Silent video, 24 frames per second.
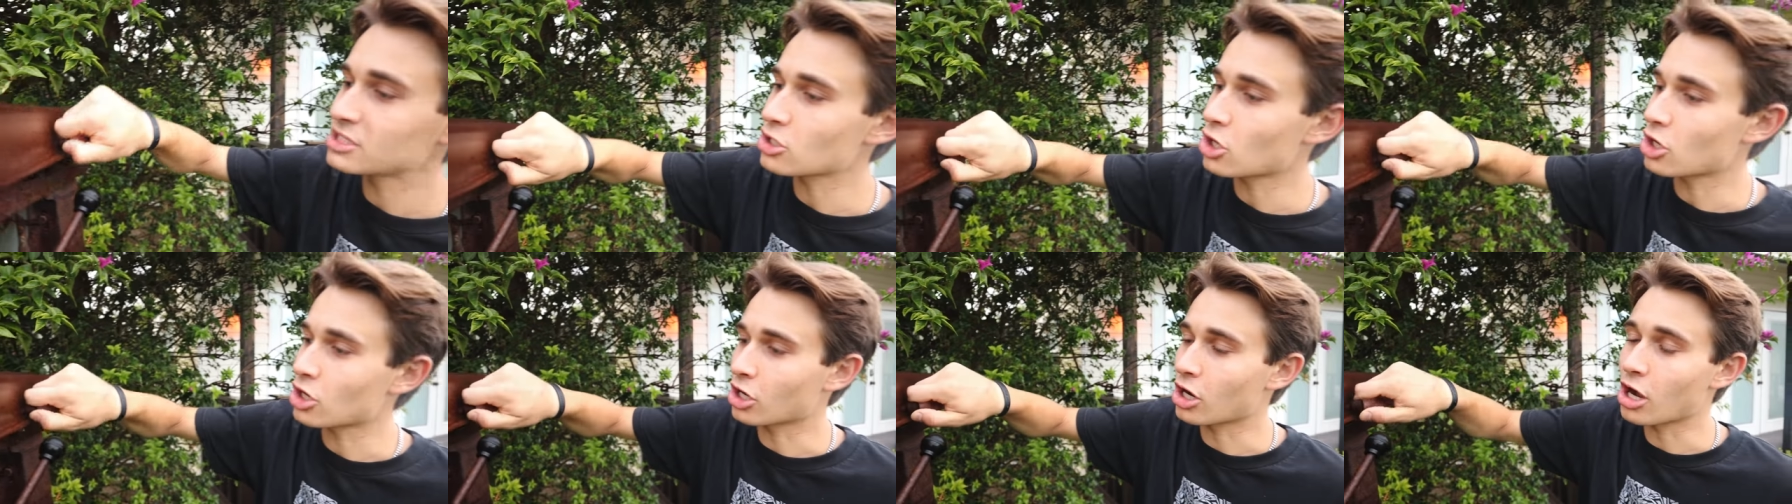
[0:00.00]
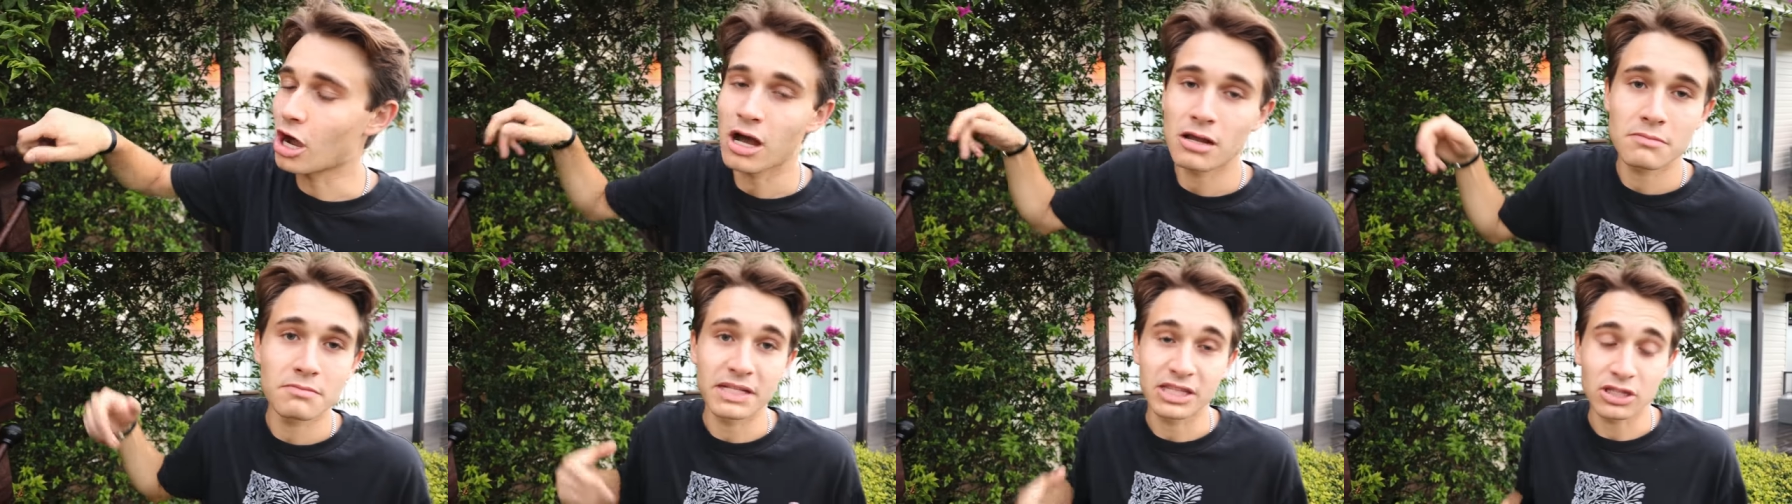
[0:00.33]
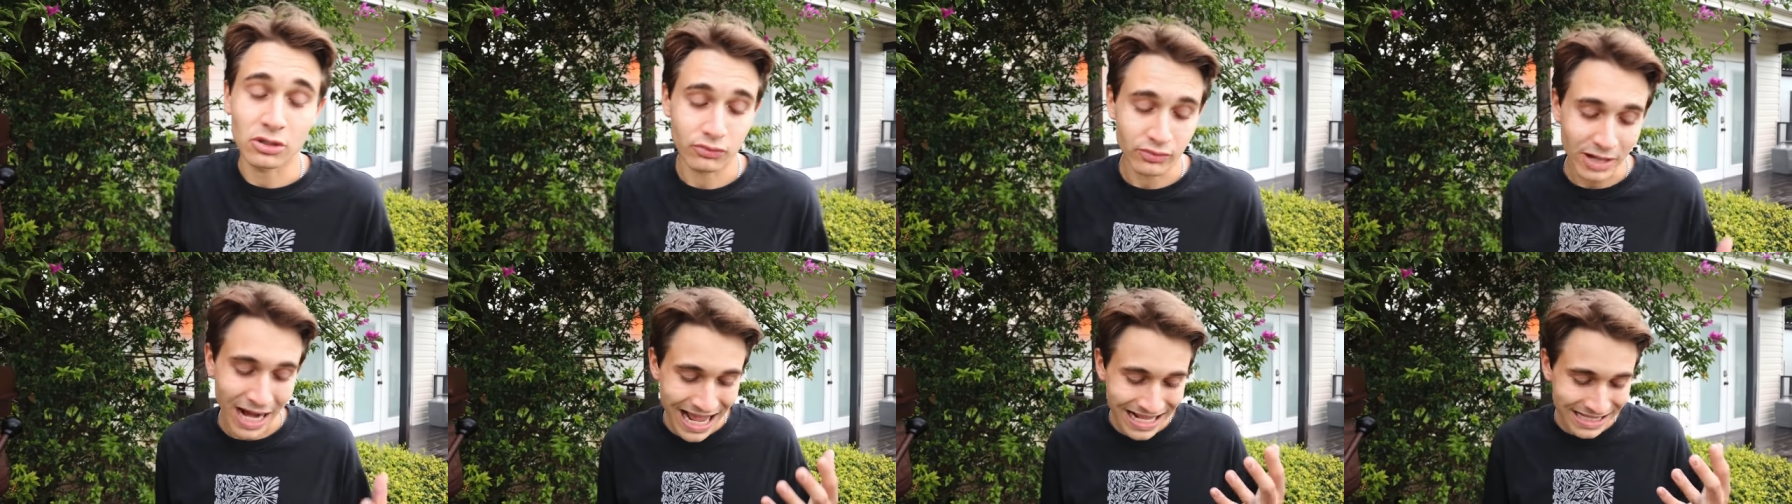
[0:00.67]
are gone, but
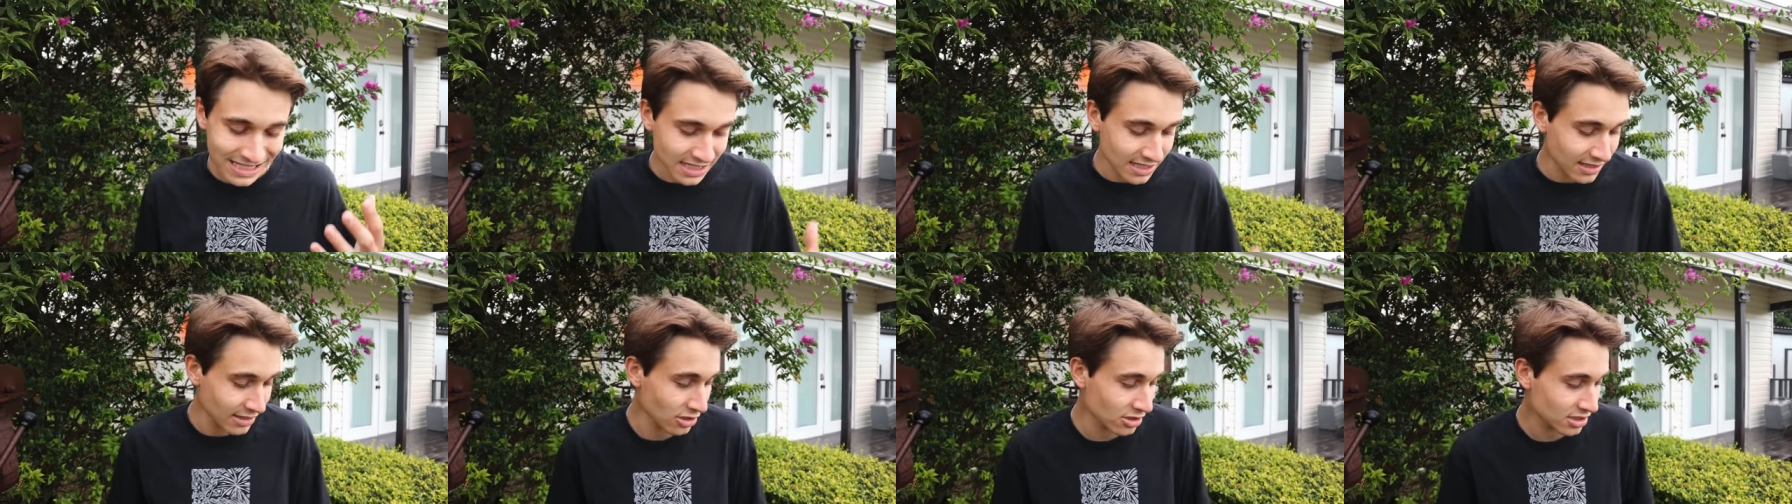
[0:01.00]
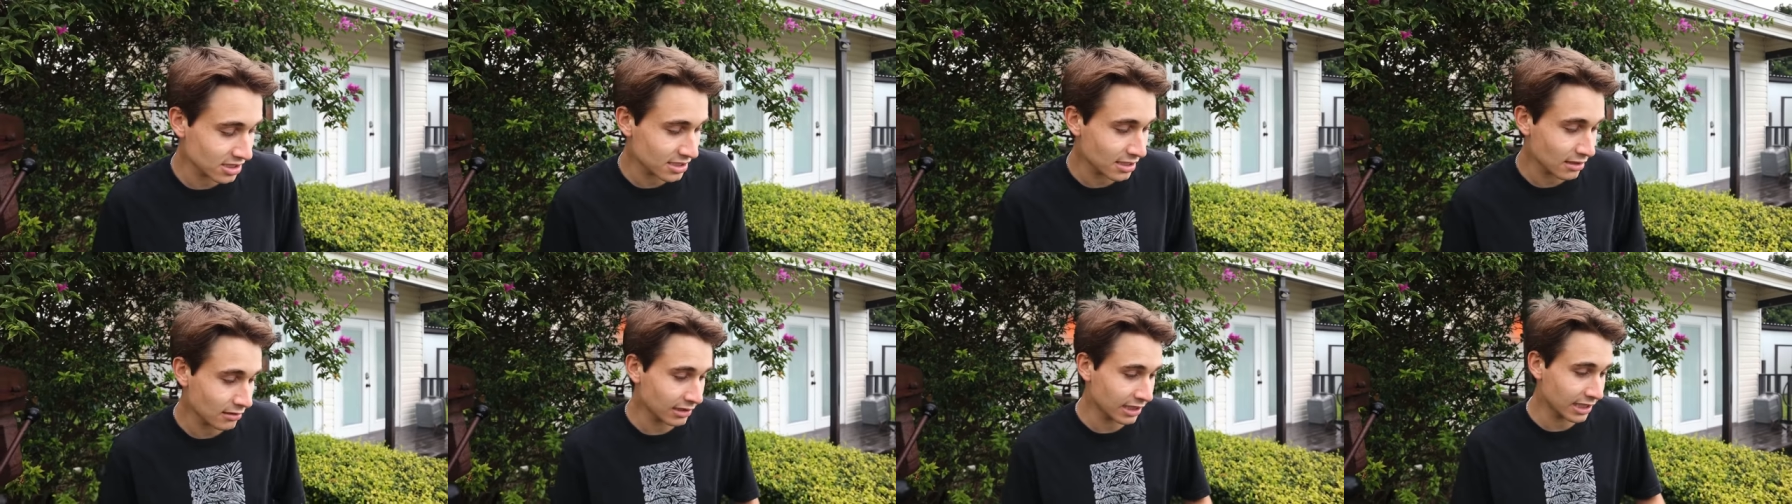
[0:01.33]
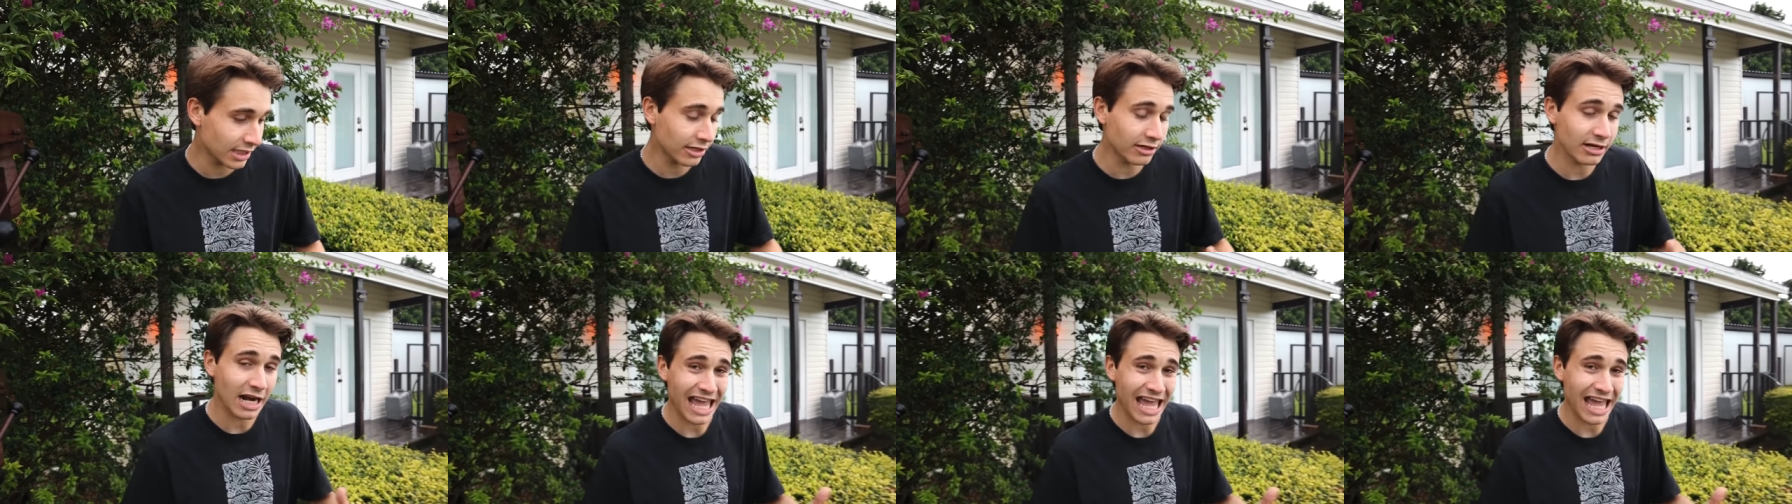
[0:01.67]
the rats, they're still here,